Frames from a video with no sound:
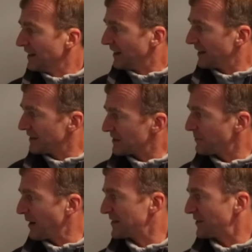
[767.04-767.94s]
and in the
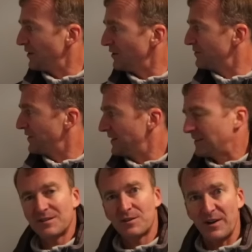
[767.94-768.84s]
space of
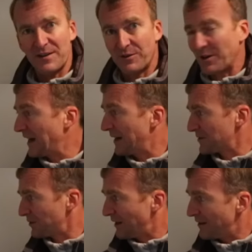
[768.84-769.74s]
24
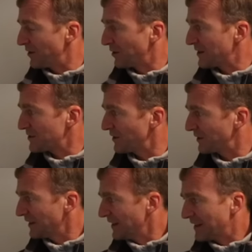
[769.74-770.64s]
hours or however long it
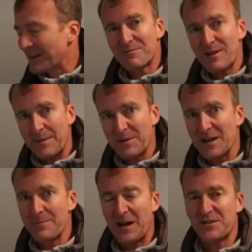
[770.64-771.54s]
took, they
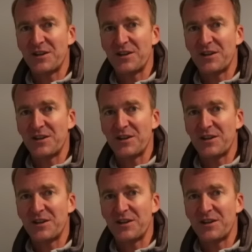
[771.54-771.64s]
rapidly patched